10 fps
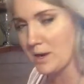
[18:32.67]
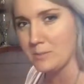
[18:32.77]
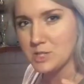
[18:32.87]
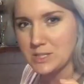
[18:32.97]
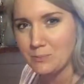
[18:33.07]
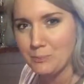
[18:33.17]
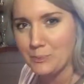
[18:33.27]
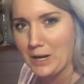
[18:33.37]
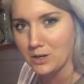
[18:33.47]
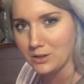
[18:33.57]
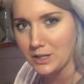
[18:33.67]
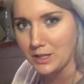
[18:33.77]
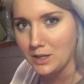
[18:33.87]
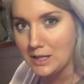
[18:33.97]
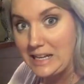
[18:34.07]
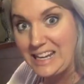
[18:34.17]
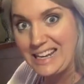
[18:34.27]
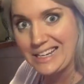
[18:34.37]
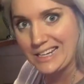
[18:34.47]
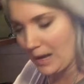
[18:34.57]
want them just barely heated